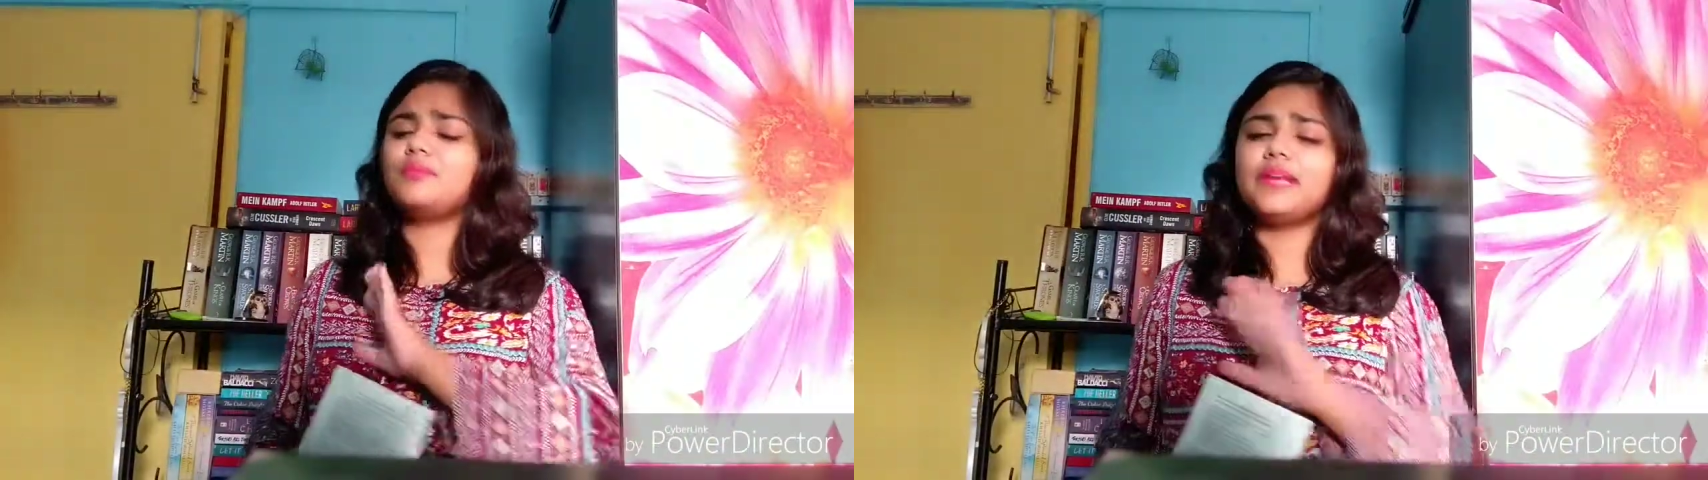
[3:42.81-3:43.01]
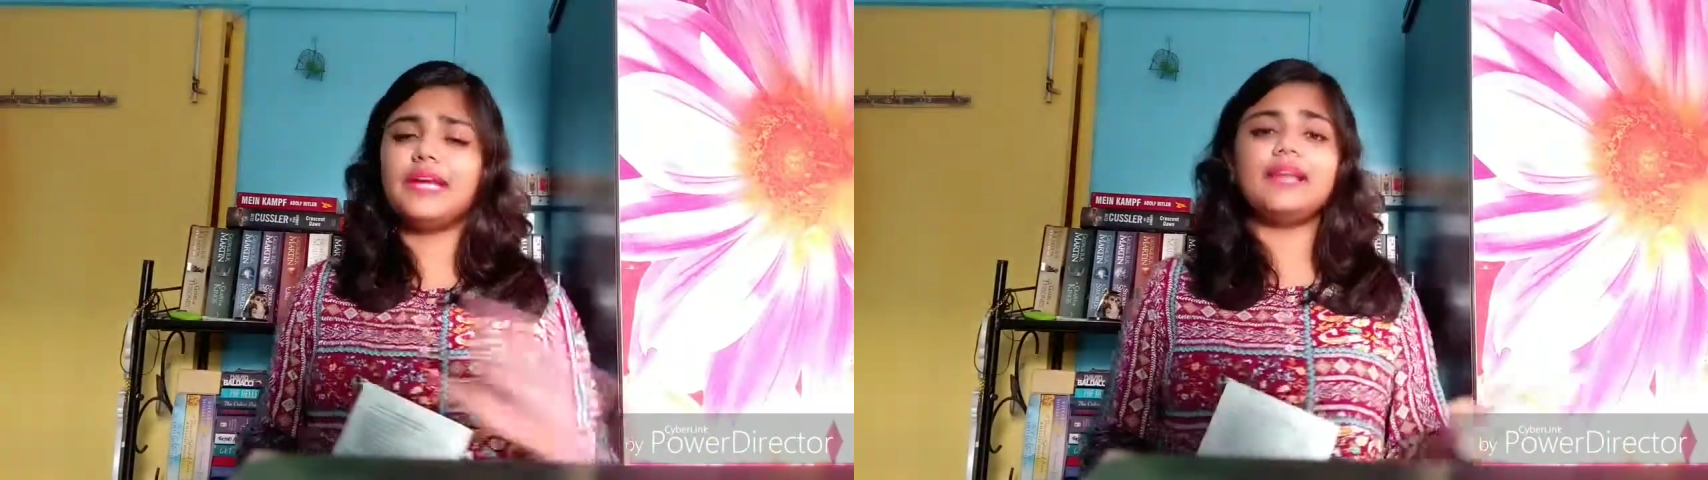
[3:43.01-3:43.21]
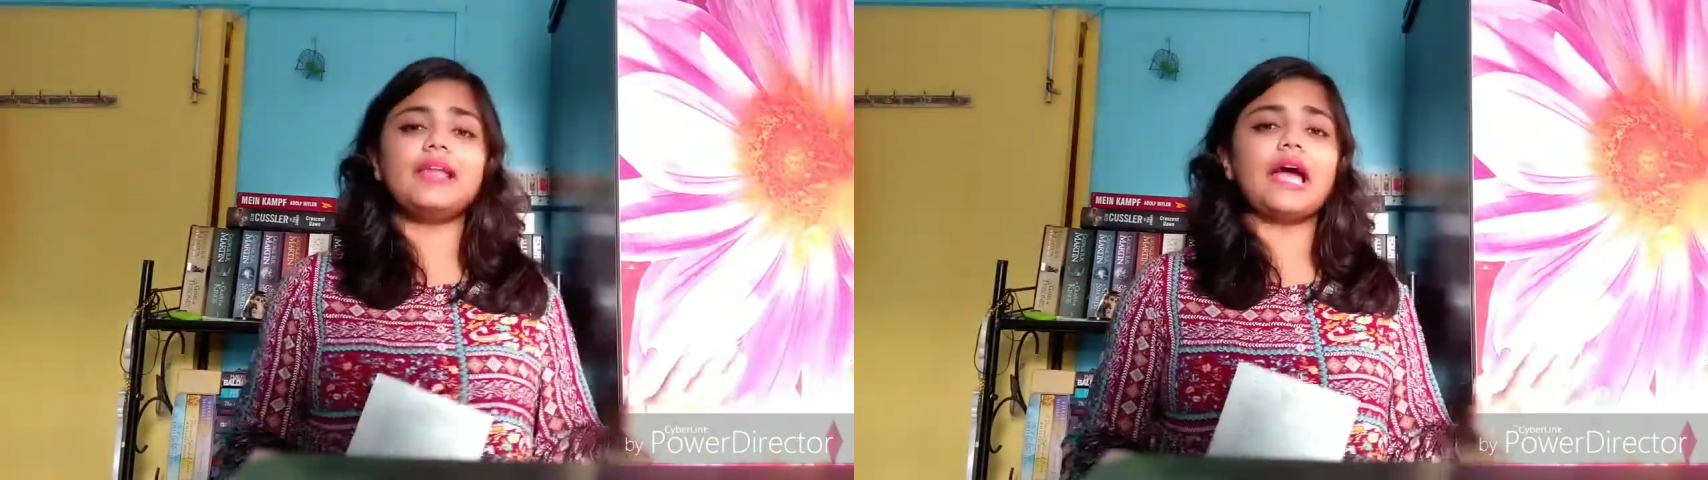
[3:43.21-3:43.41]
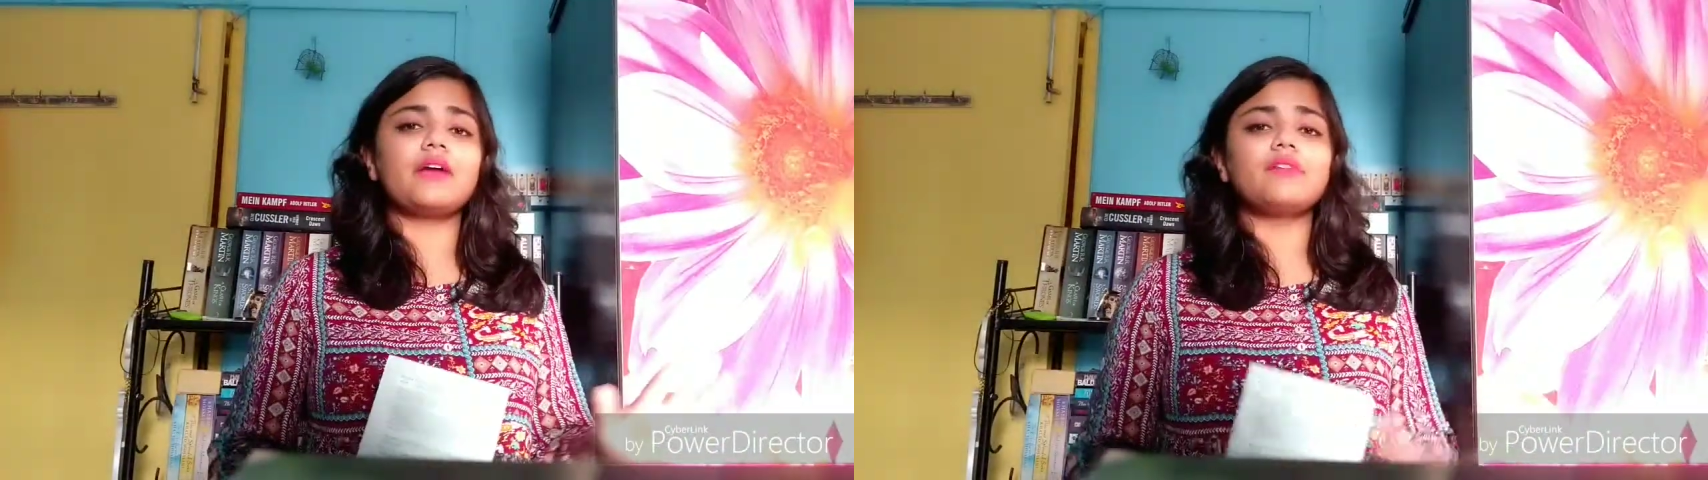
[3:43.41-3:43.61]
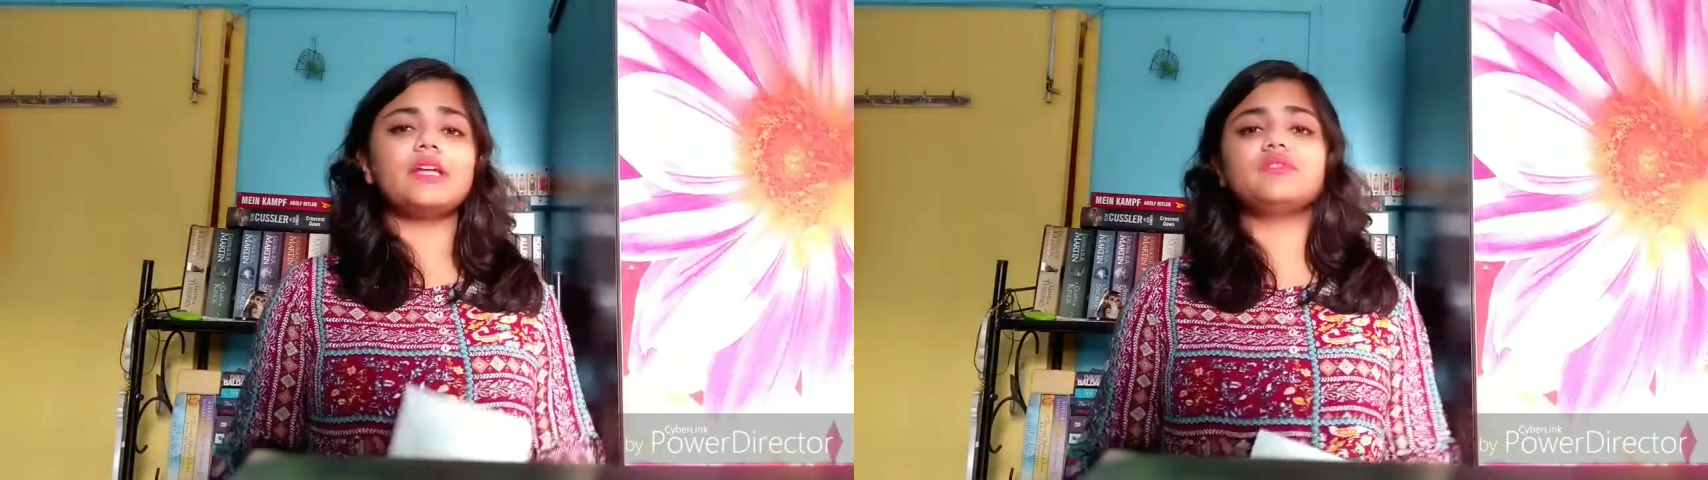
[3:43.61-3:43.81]
plain
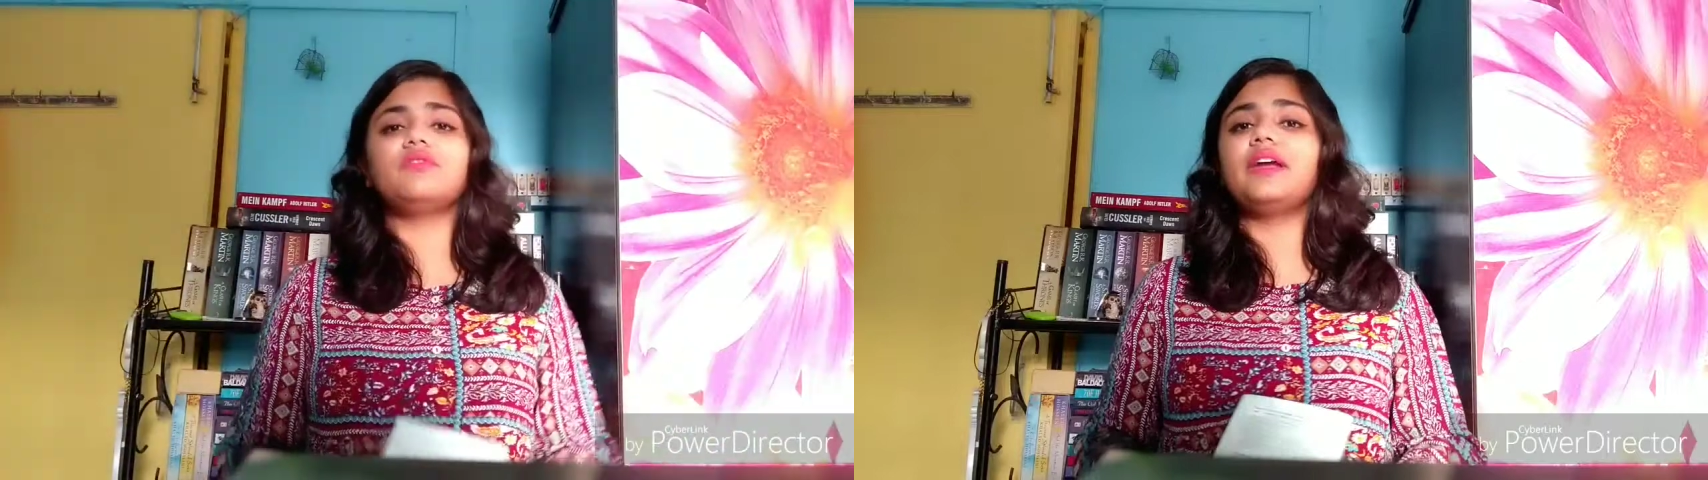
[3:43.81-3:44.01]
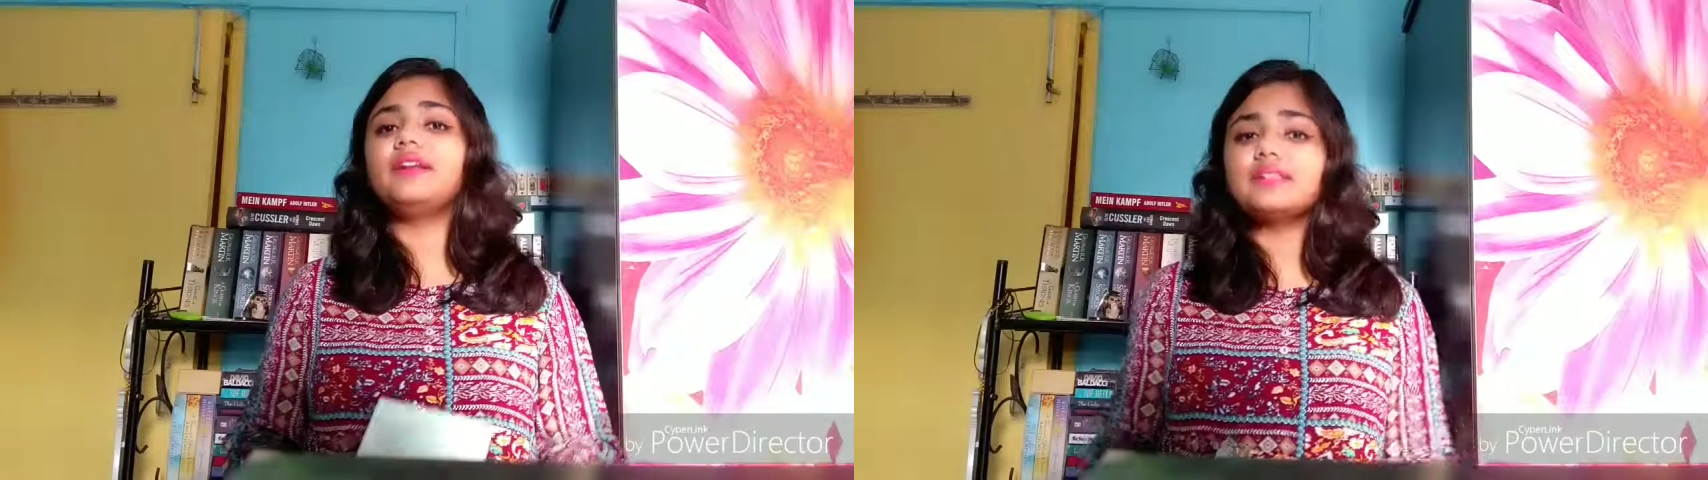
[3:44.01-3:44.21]
language very